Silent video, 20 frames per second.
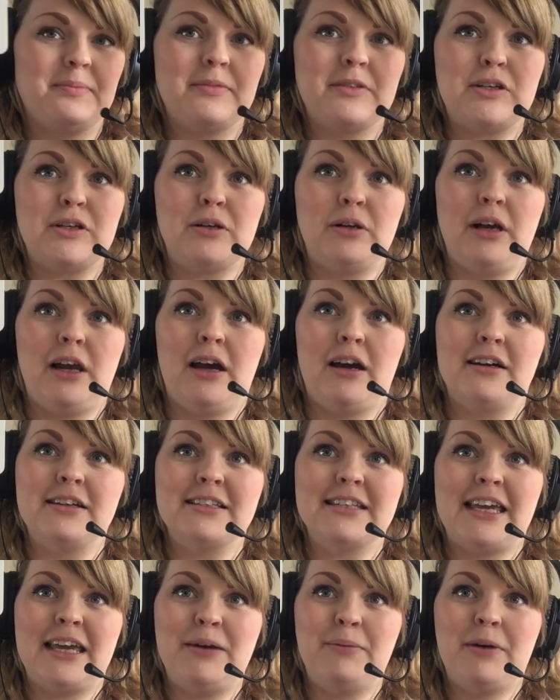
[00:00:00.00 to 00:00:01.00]
It's your
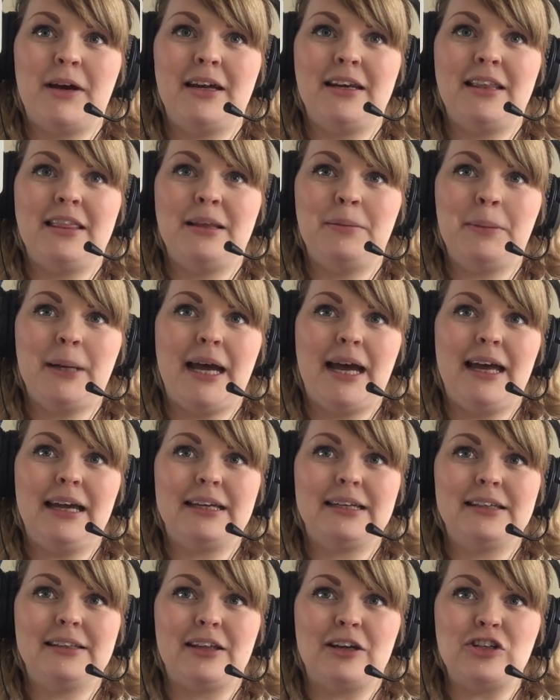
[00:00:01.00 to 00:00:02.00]
last keyword in the
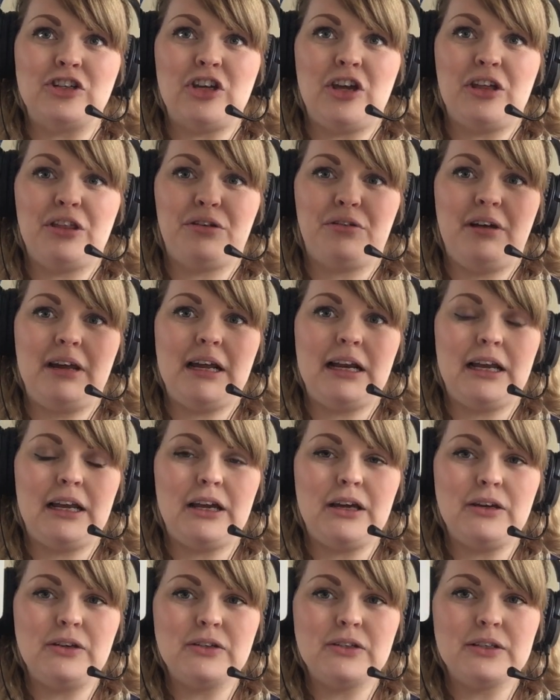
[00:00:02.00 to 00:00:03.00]
pack. Those are your 3
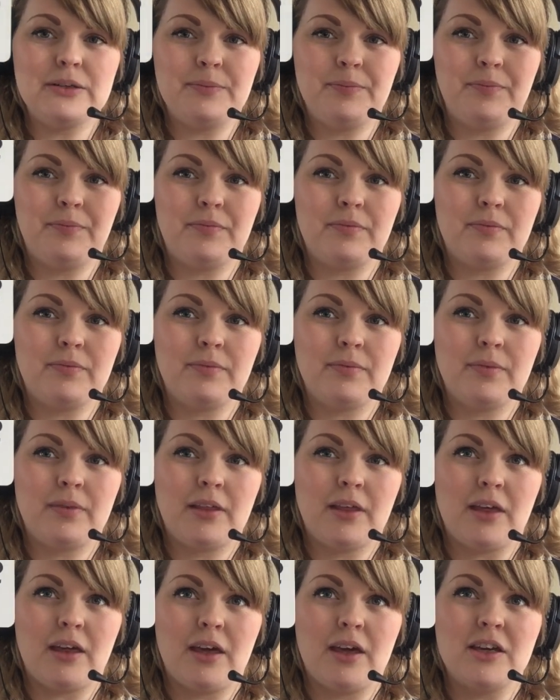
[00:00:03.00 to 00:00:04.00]
clues.
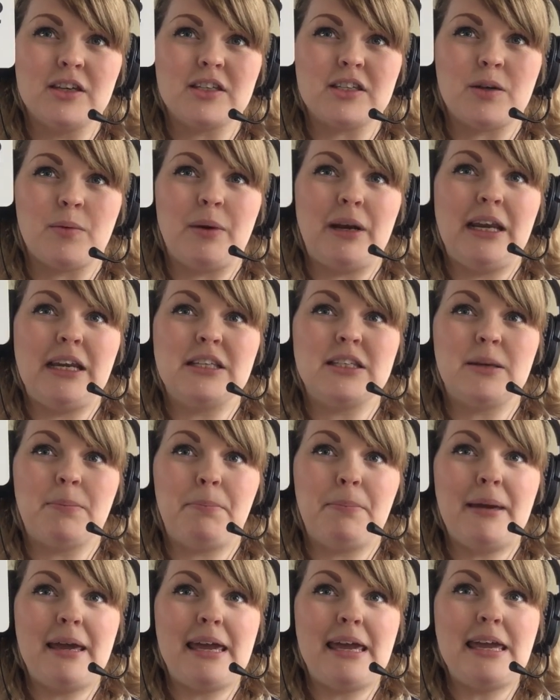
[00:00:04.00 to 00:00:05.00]
So we need to
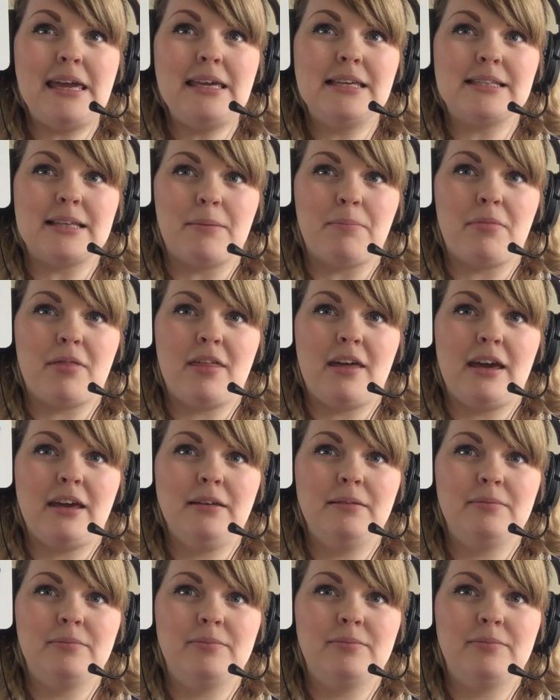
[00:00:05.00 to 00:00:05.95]
be something.